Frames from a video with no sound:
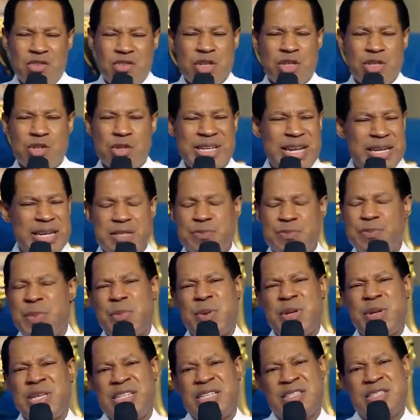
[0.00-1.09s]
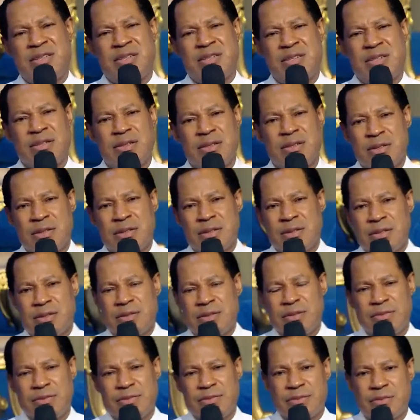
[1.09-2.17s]
administration that is permanent.
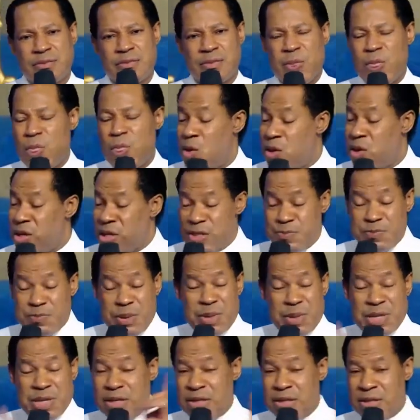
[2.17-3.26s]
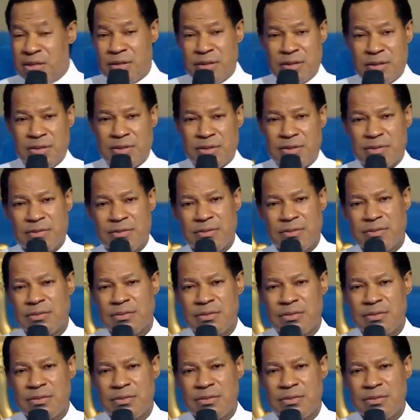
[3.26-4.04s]
None is permanent.